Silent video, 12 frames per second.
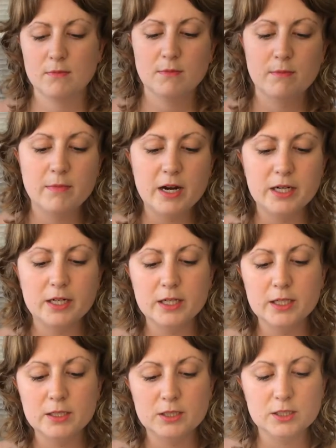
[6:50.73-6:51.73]

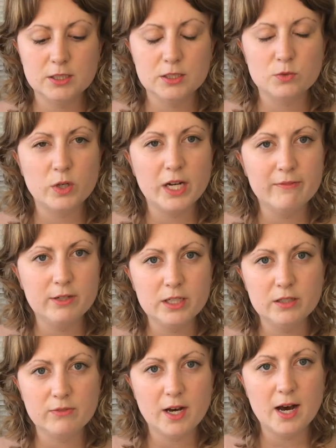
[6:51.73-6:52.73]
markers. It's just whatever
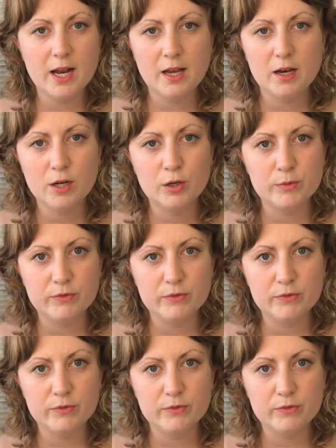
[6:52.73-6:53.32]
you've got at home.